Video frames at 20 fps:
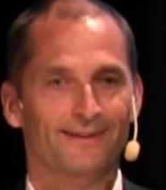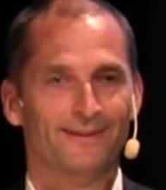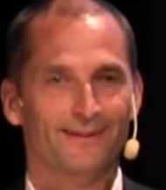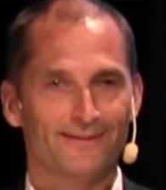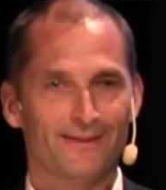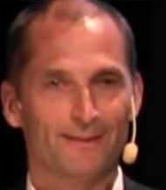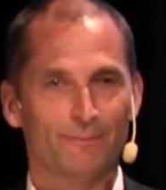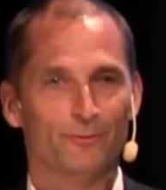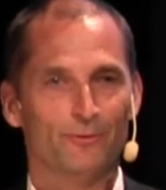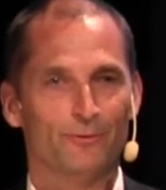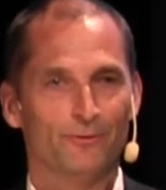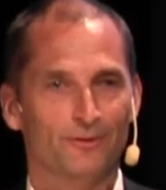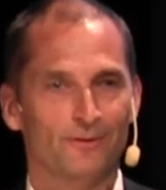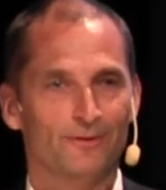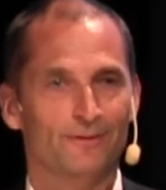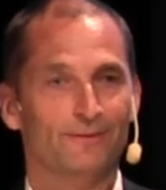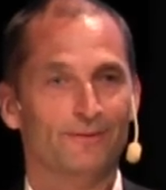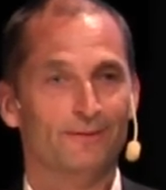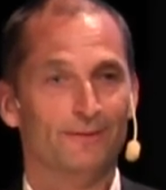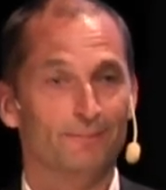it's up to
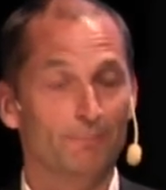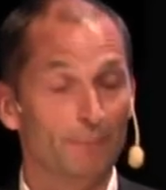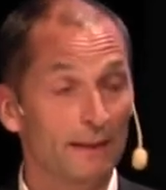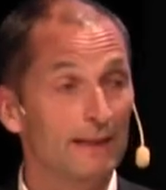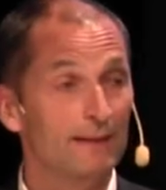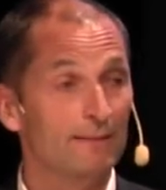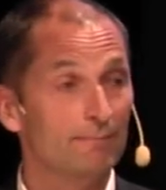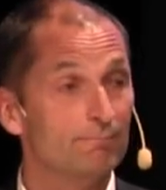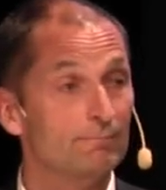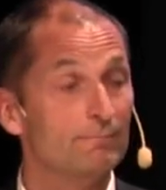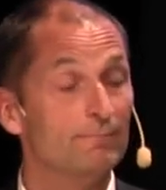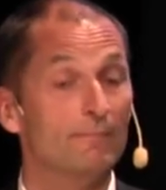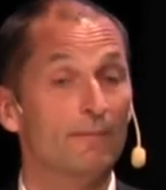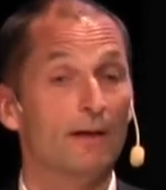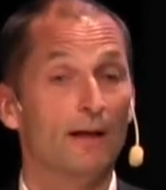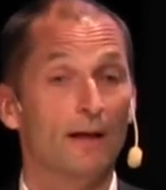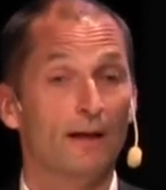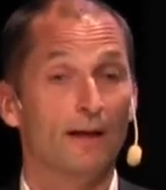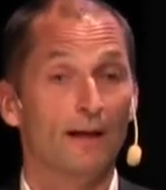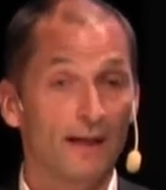me,
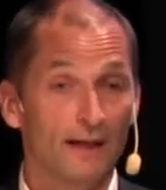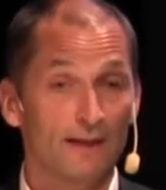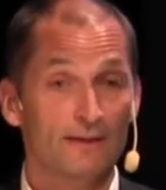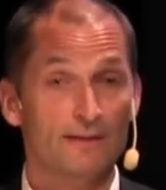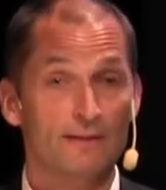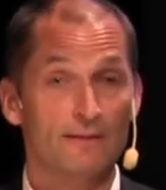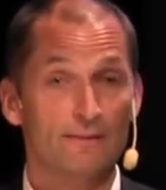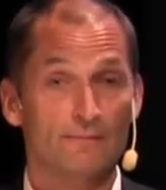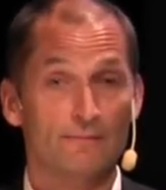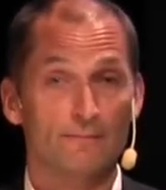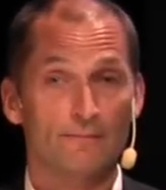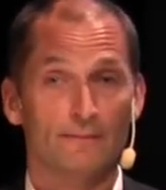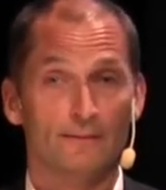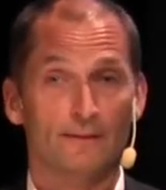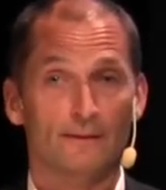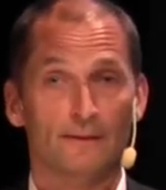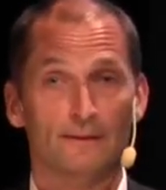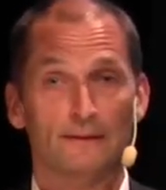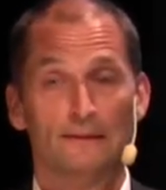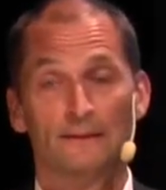us,
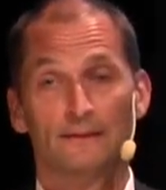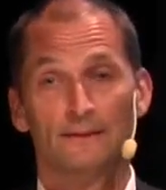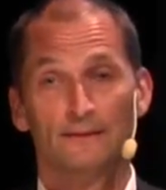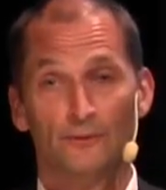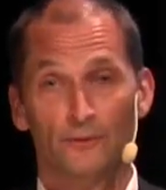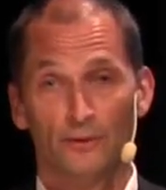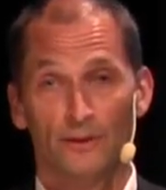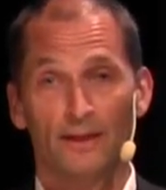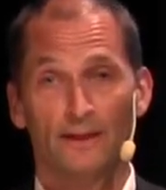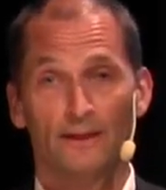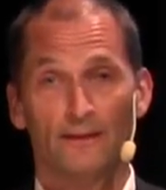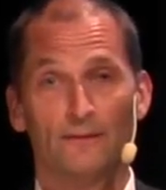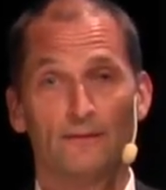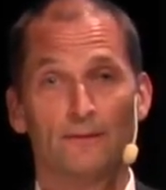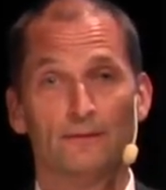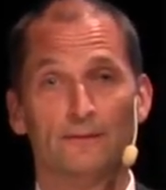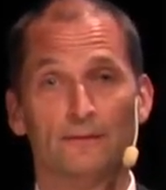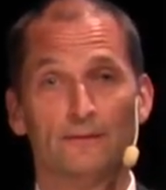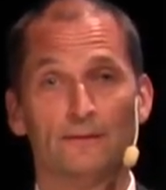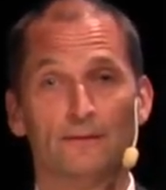
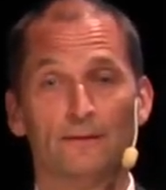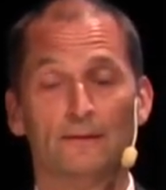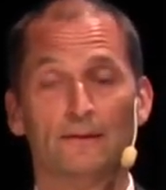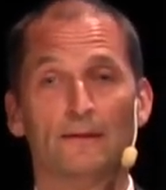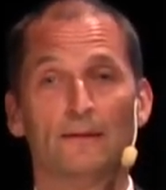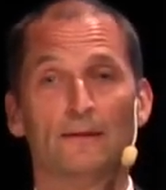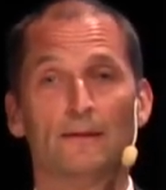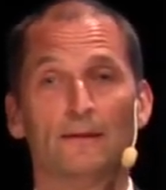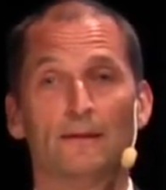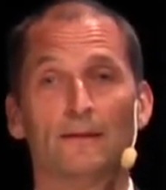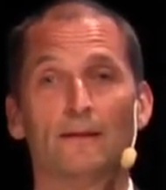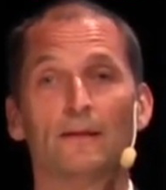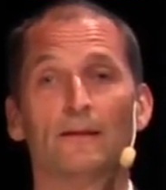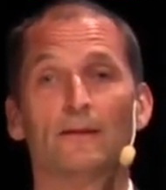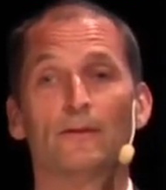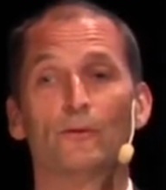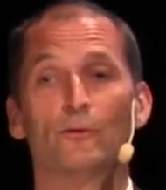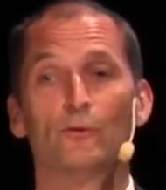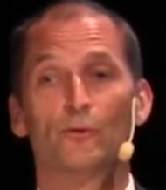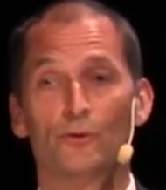together,
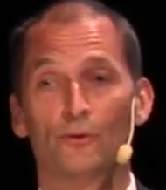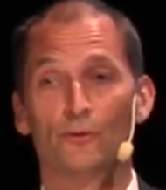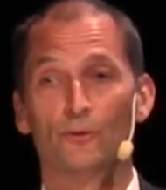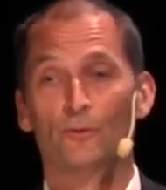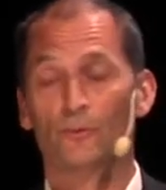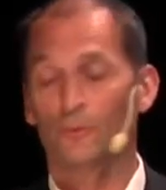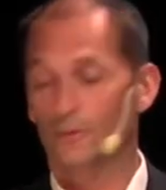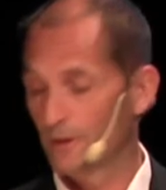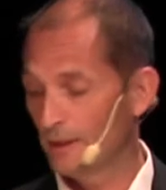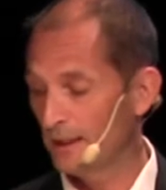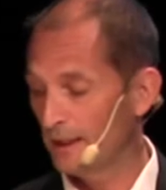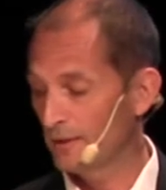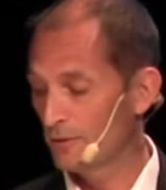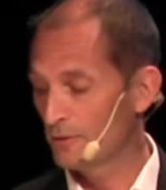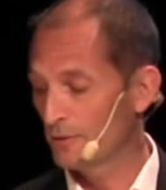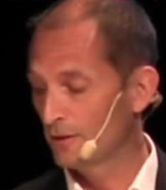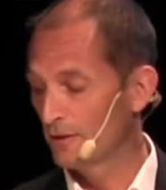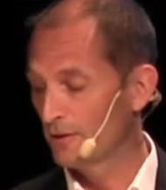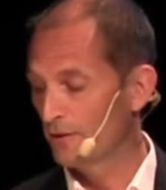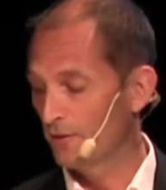to
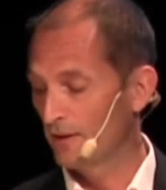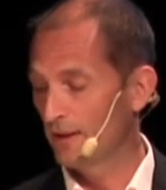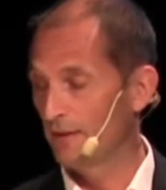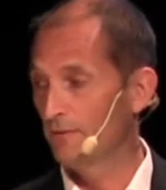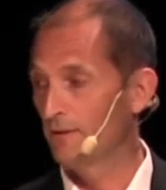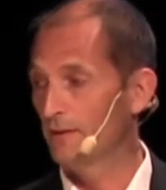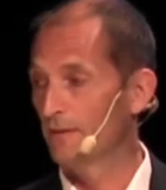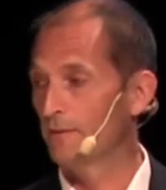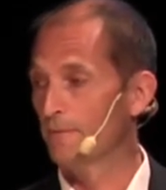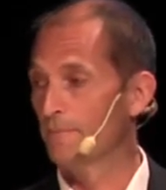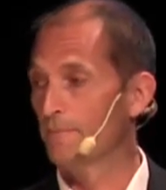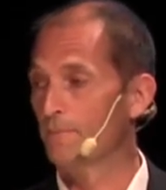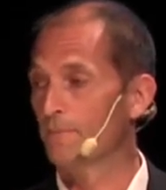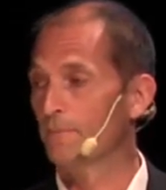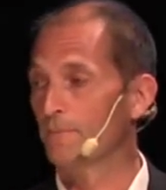actually save it.